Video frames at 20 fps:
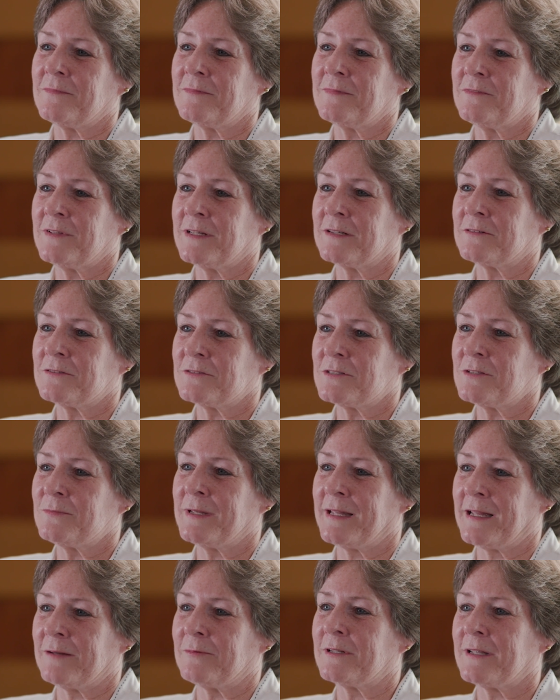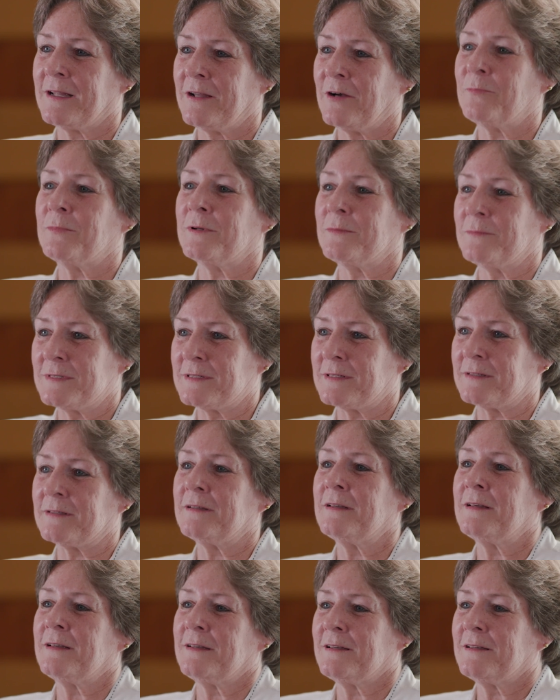Victor to be able to help him to
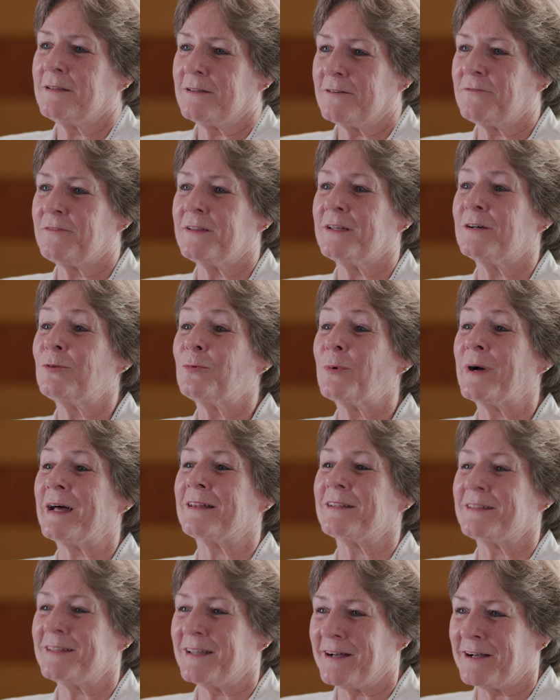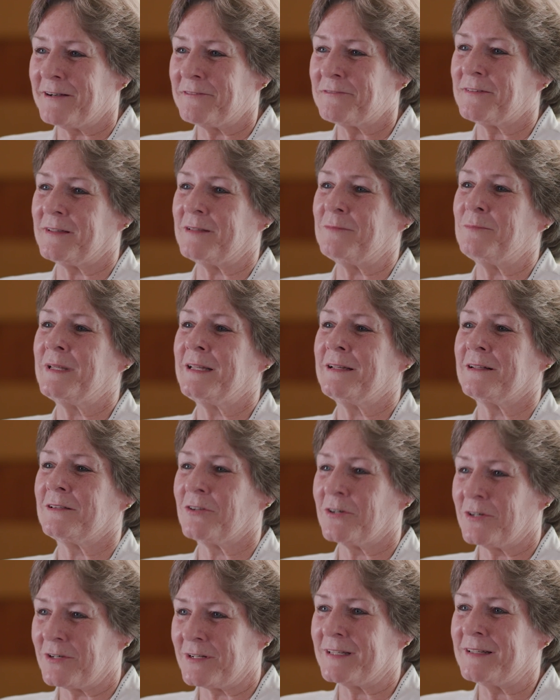feel well enough and be
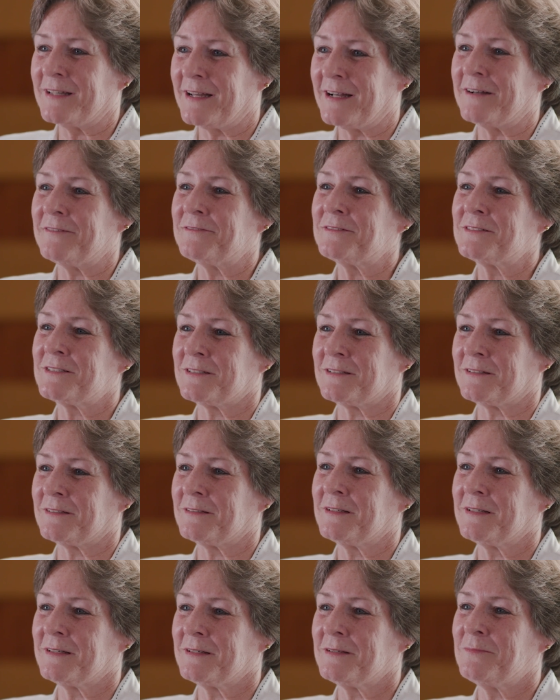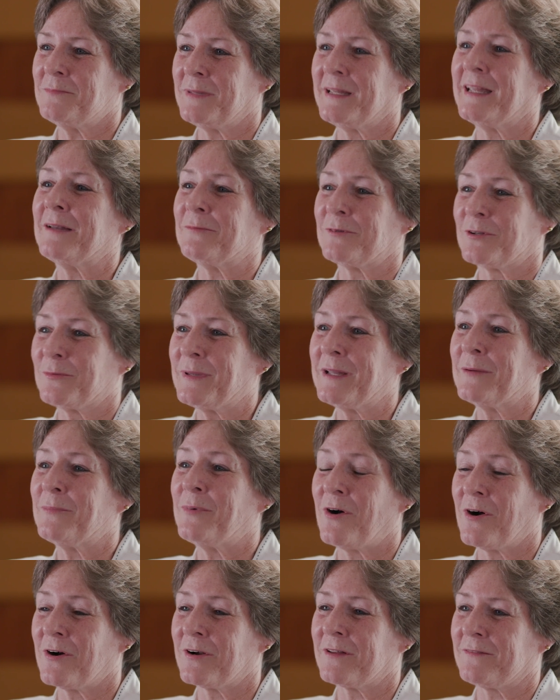alert enough to be able to be a
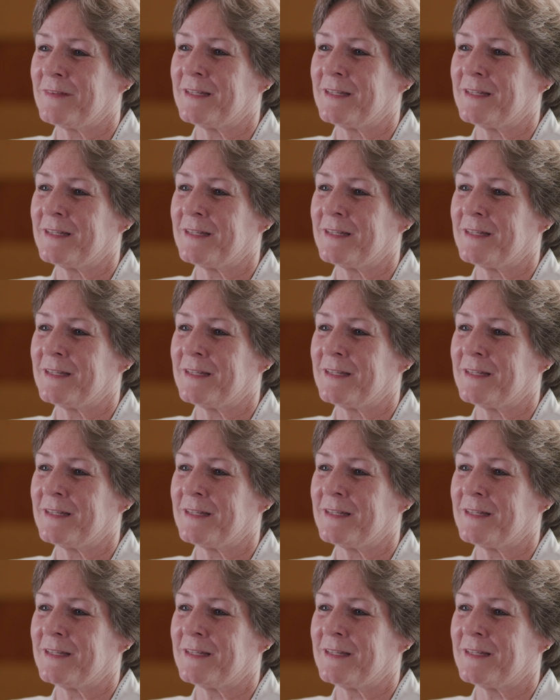part of